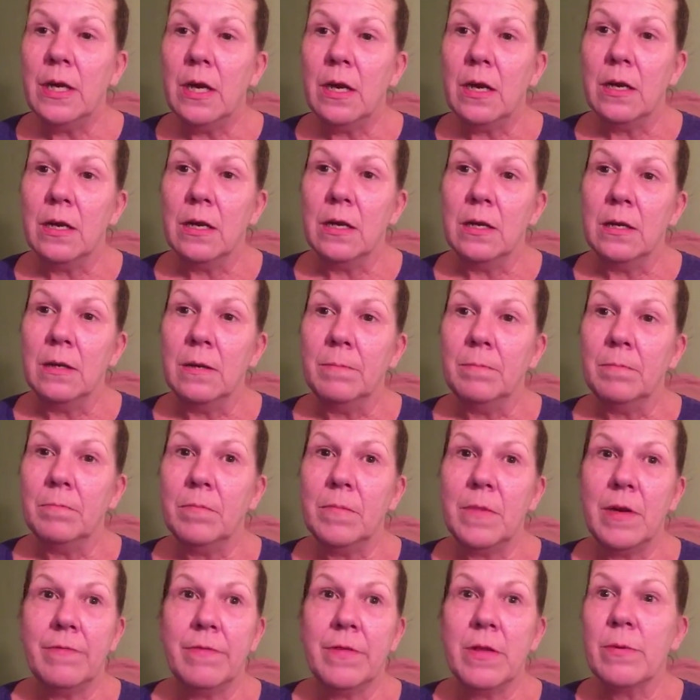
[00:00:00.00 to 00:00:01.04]

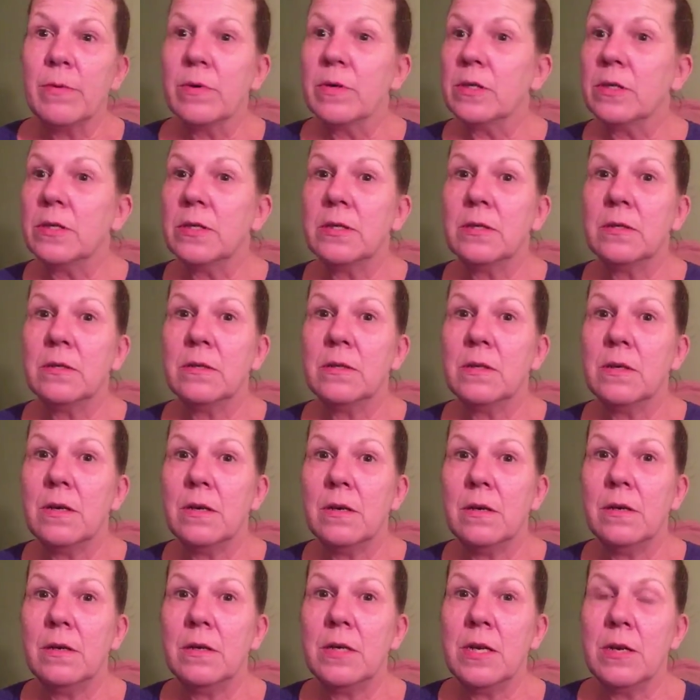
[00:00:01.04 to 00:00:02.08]
If there was,
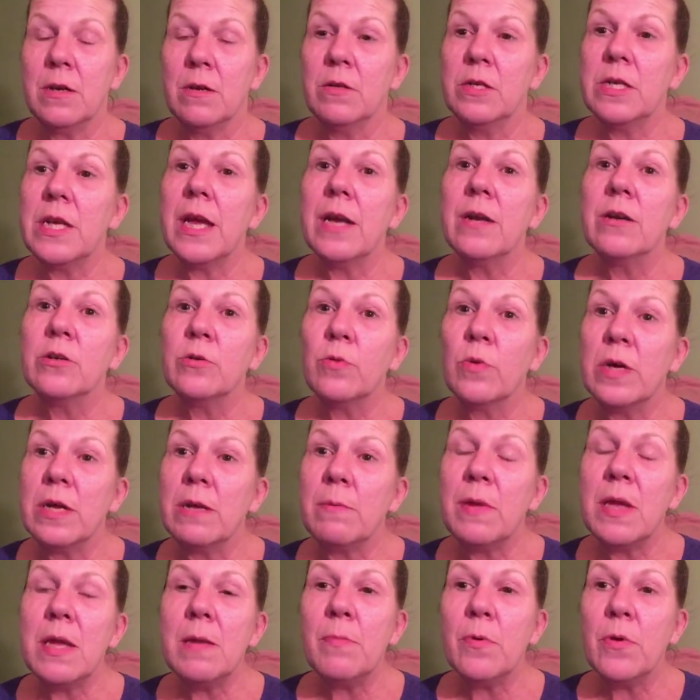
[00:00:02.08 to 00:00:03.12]
you know, 10 or 20
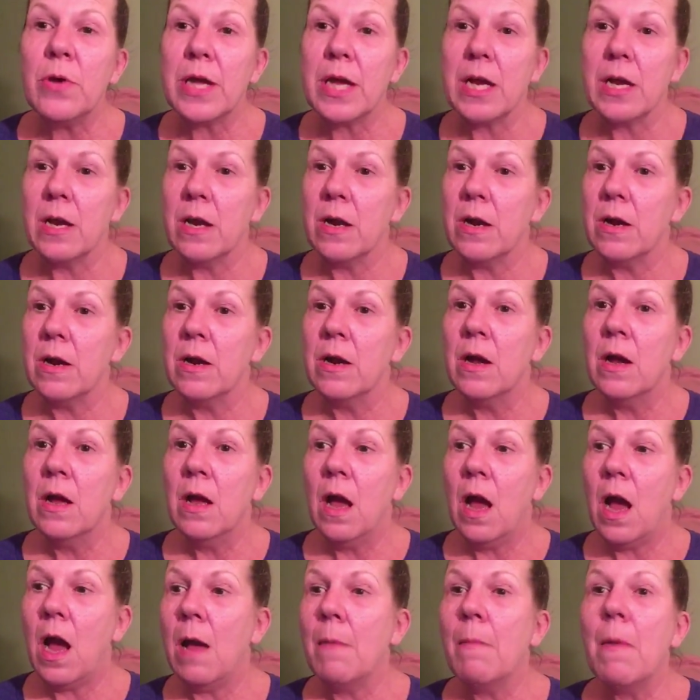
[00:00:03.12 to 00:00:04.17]
people here,
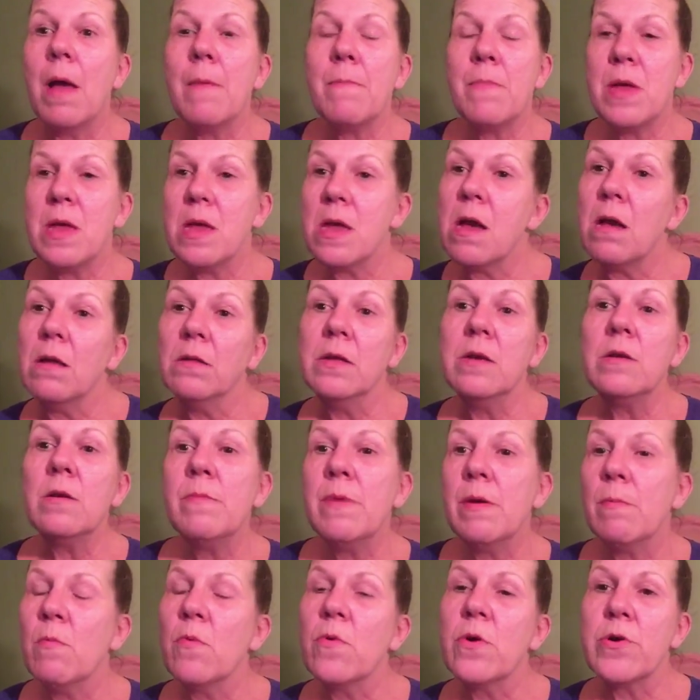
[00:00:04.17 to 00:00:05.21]
I might be a little
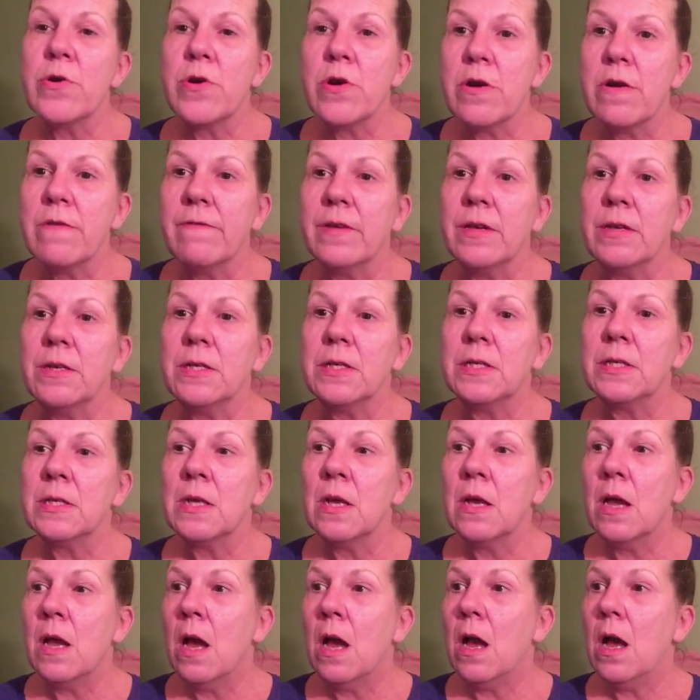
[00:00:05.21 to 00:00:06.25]
bit more nervous.
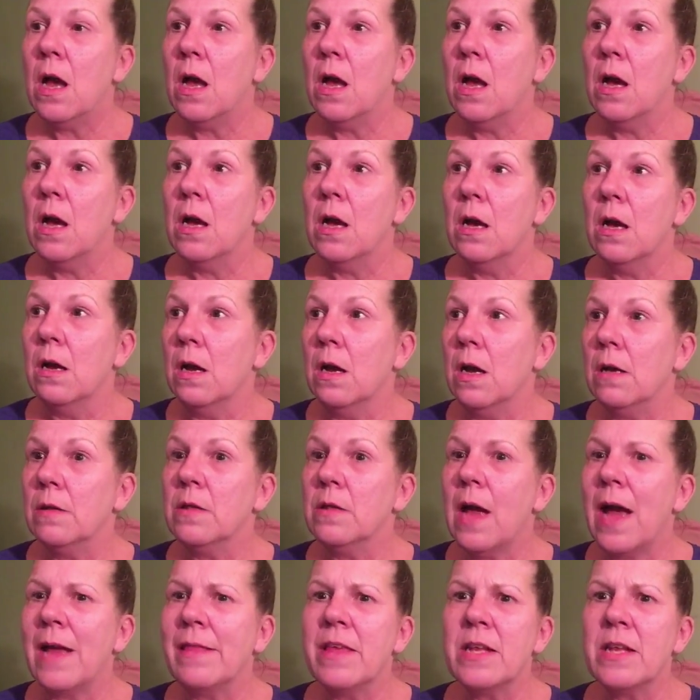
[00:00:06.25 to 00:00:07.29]

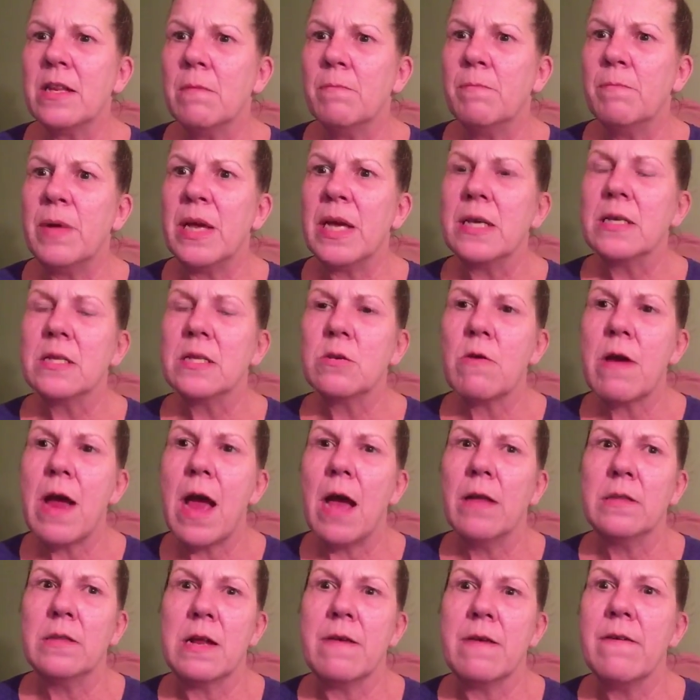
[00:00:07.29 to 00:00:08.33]
I think the biggest
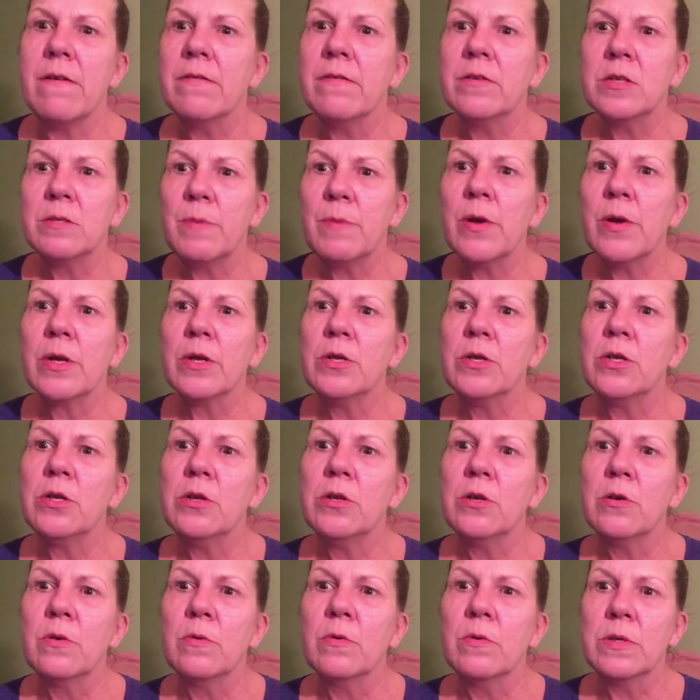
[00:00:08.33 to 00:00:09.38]
crowd that I've ever spoken
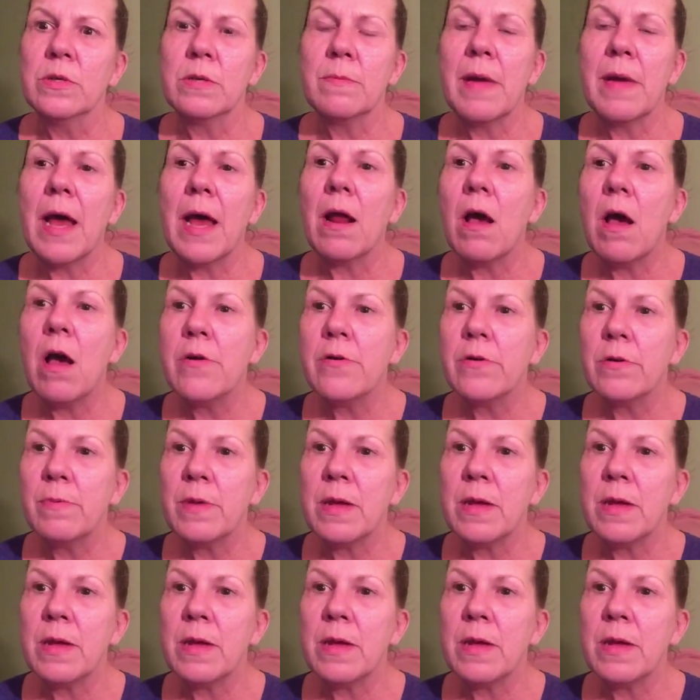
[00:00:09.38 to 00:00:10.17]
to was about 100